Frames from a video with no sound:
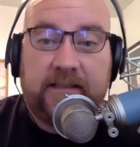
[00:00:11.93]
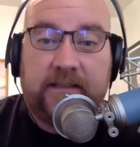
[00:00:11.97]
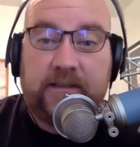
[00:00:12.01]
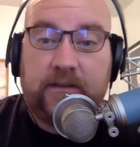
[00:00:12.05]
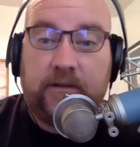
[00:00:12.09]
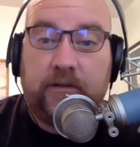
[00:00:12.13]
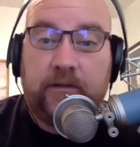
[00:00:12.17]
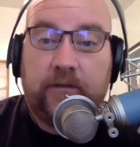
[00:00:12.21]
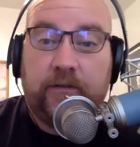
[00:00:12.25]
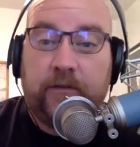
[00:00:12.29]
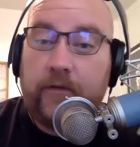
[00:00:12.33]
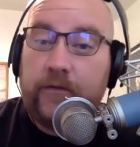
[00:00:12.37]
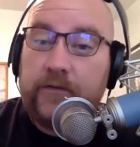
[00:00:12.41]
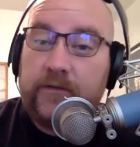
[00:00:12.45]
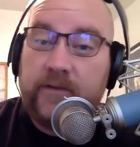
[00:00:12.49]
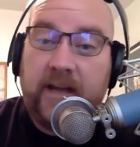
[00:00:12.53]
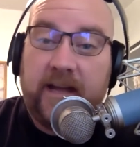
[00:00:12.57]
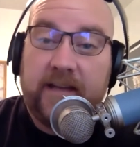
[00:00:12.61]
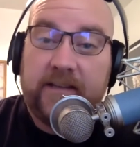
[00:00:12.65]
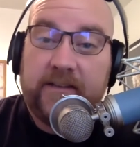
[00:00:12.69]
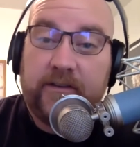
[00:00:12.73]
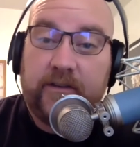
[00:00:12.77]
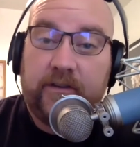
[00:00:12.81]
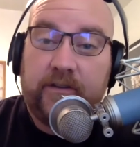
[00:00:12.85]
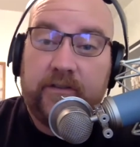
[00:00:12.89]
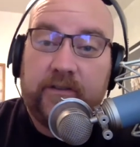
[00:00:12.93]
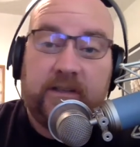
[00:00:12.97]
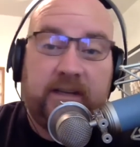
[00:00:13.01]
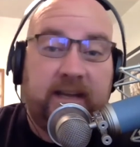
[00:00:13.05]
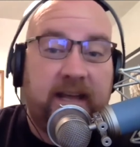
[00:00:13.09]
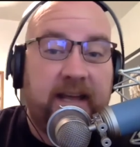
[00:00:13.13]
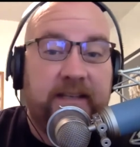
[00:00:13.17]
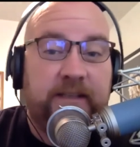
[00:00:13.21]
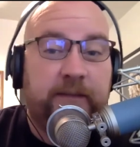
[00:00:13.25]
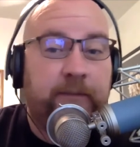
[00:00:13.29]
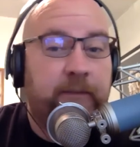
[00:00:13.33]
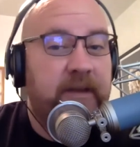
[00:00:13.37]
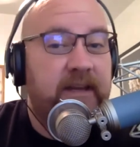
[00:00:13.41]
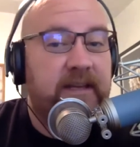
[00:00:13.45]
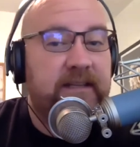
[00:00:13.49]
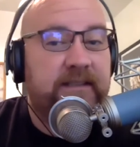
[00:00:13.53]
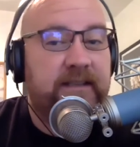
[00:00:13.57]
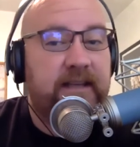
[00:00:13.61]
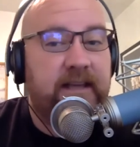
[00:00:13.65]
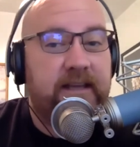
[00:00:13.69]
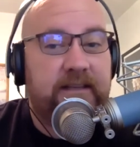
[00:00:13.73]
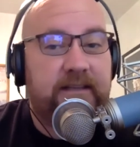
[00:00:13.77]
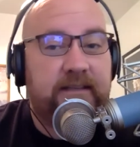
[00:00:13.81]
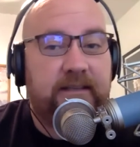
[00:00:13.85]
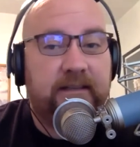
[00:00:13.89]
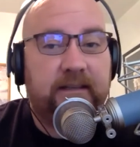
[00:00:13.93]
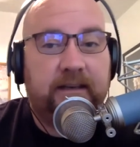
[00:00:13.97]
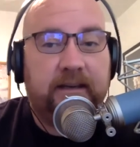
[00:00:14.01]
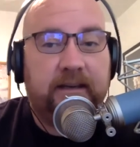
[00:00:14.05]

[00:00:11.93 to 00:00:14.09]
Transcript: So those of you guys who are using SPSS,